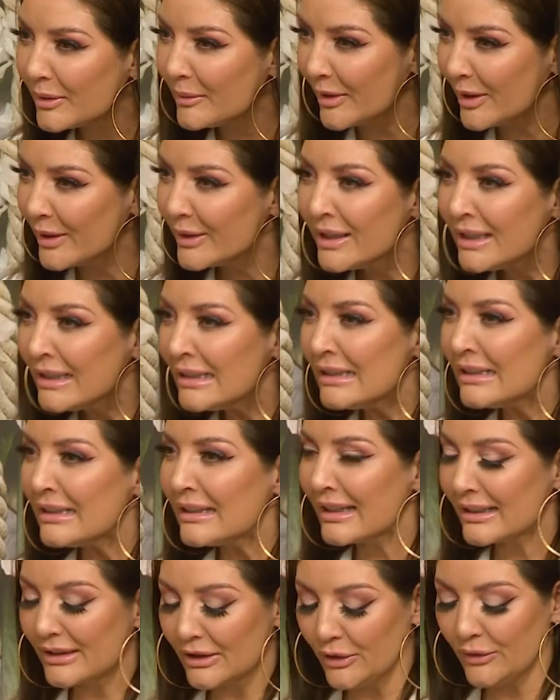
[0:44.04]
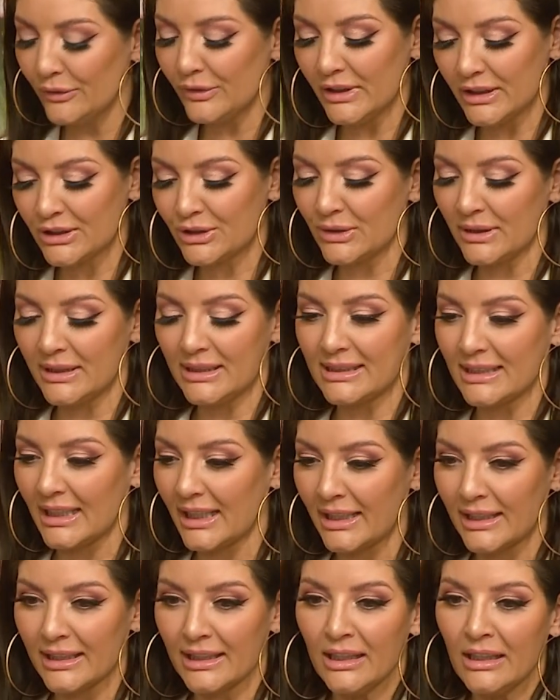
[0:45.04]
woman. Like you've literally
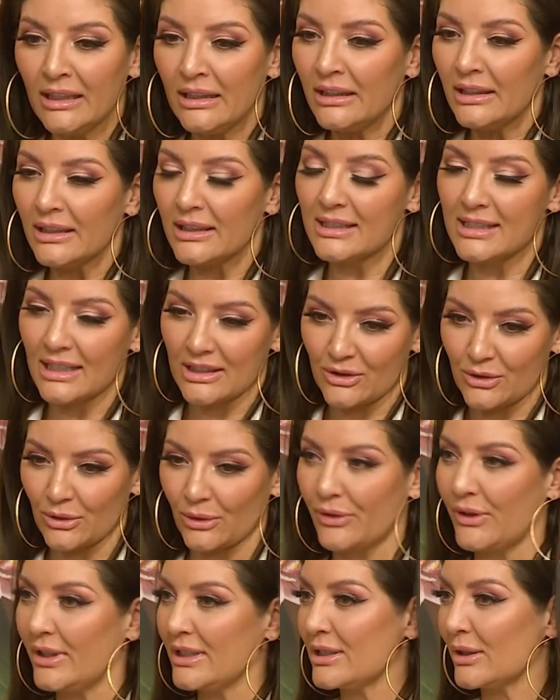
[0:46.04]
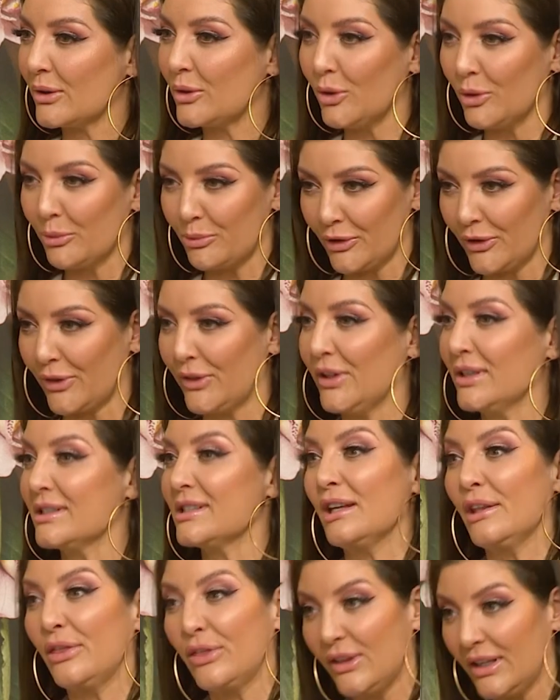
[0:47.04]
done industrial theatre, corporate
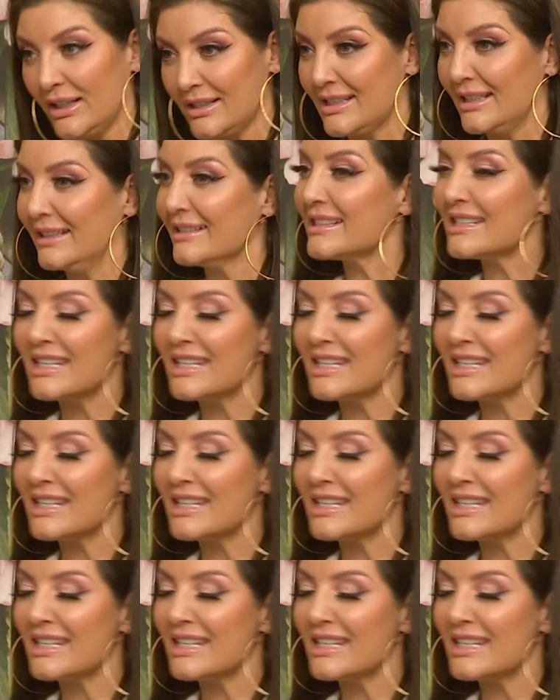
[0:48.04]
theatre, theatre,